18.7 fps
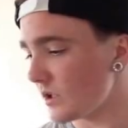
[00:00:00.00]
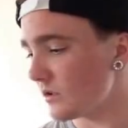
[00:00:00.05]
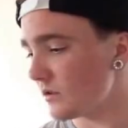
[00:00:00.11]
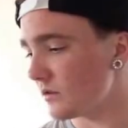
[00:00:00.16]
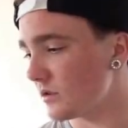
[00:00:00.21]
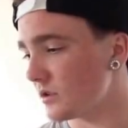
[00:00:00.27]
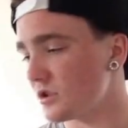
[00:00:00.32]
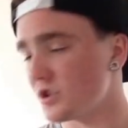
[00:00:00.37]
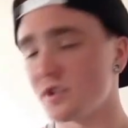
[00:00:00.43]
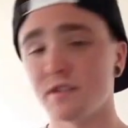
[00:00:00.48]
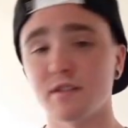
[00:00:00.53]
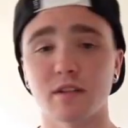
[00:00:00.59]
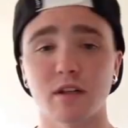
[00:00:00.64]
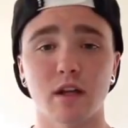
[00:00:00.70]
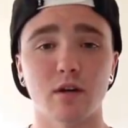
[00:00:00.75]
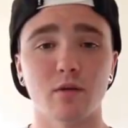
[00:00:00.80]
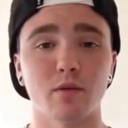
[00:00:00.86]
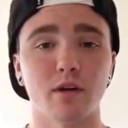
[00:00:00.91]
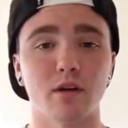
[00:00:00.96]
the jeans that
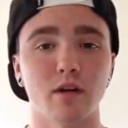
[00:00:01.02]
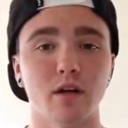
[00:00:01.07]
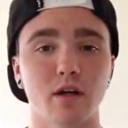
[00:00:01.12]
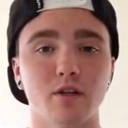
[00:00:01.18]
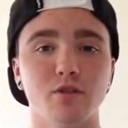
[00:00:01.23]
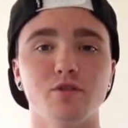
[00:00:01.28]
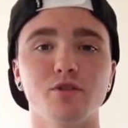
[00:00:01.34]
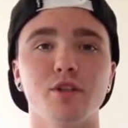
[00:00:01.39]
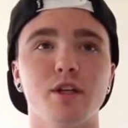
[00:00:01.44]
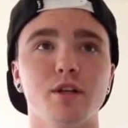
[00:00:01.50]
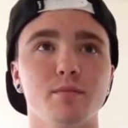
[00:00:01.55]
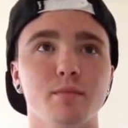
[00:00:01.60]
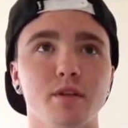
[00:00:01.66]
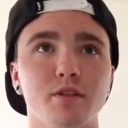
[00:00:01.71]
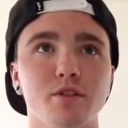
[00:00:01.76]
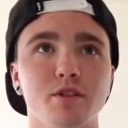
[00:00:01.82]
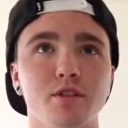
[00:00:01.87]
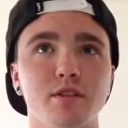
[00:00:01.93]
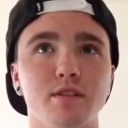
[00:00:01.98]
I wear, I usually get my
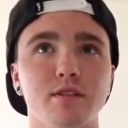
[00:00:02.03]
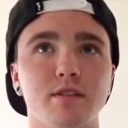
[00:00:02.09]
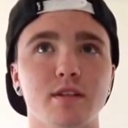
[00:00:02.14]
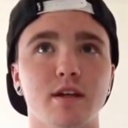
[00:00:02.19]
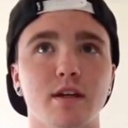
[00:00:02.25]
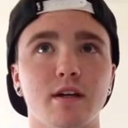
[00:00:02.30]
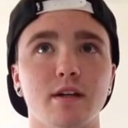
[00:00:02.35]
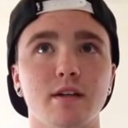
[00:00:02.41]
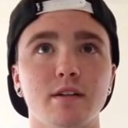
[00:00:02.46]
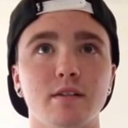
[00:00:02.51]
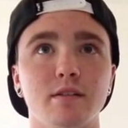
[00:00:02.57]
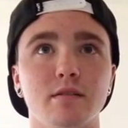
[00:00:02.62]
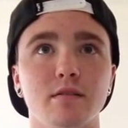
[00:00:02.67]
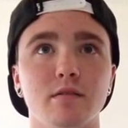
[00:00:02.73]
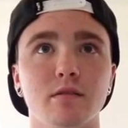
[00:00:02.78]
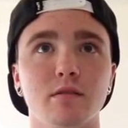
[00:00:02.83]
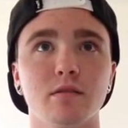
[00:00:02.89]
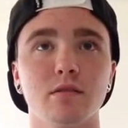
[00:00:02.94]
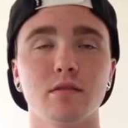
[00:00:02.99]
jeans at
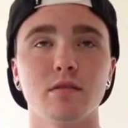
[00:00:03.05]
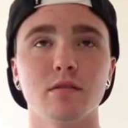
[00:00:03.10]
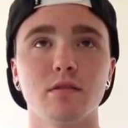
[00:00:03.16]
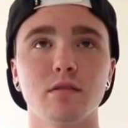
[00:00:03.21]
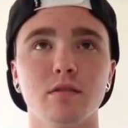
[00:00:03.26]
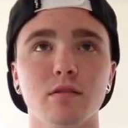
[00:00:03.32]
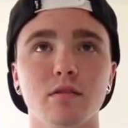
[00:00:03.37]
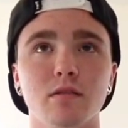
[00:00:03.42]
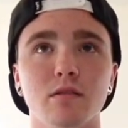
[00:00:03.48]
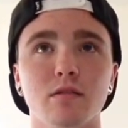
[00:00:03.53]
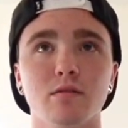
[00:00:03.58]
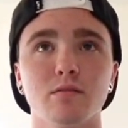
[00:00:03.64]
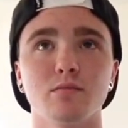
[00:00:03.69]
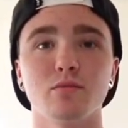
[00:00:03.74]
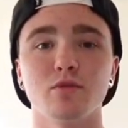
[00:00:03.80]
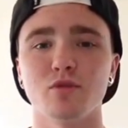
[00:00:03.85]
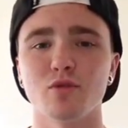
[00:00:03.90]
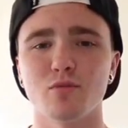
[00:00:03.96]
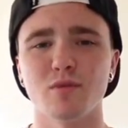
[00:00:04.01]

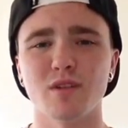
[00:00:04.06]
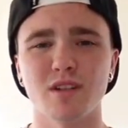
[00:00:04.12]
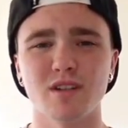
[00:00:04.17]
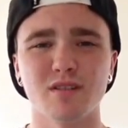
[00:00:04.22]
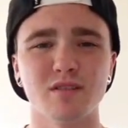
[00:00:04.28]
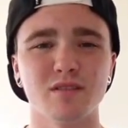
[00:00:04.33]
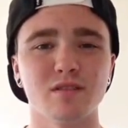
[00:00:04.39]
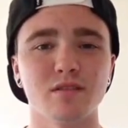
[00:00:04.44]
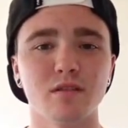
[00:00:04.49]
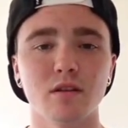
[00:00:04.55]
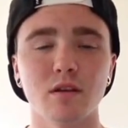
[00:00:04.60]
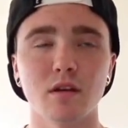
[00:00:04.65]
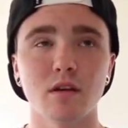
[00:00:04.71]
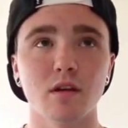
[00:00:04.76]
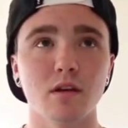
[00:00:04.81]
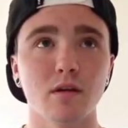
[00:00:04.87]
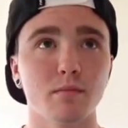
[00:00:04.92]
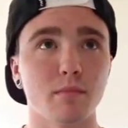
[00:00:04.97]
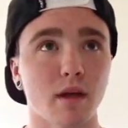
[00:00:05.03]
Zumiez,
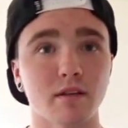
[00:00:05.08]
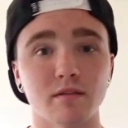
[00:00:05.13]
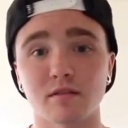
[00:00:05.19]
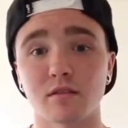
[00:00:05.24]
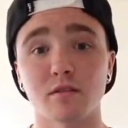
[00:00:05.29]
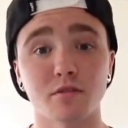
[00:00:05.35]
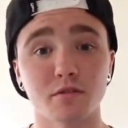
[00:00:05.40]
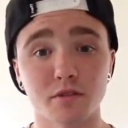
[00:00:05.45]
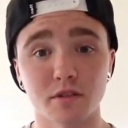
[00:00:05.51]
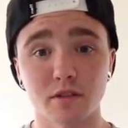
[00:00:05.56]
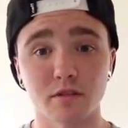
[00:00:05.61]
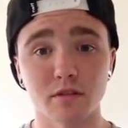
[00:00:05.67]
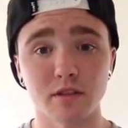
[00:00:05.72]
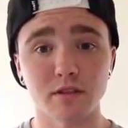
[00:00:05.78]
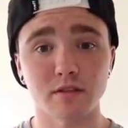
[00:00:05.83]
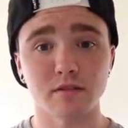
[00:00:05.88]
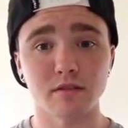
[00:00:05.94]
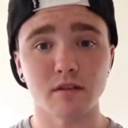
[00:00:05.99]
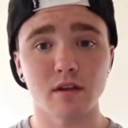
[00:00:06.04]
PacSun, or
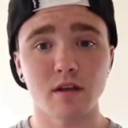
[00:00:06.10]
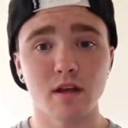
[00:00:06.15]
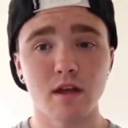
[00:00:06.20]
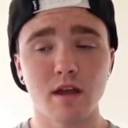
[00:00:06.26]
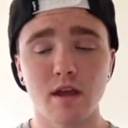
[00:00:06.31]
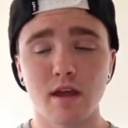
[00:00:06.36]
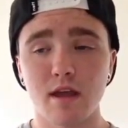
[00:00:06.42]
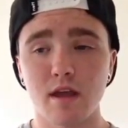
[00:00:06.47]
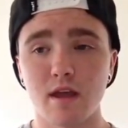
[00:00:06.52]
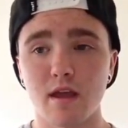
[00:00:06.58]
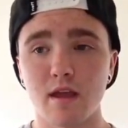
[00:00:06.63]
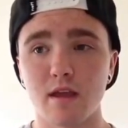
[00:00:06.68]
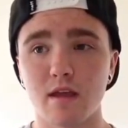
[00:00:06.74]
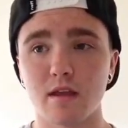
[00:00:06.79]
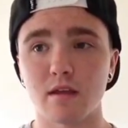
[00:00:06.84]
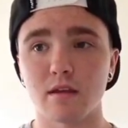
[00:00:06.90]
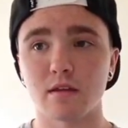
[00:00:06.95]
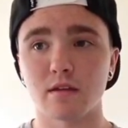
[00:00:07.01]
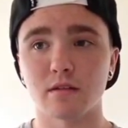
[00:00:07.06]
Tilly's,
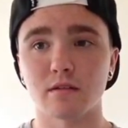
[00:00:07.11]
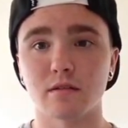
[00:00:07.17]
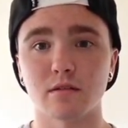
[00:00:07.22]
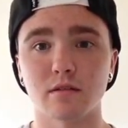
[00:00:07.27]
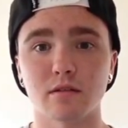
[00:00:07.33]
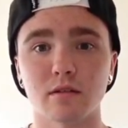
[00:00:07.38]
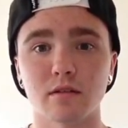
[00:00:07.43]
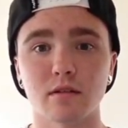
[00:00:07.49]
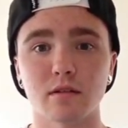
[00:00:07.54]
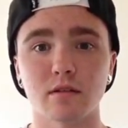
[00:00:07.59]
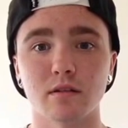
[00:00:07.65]
and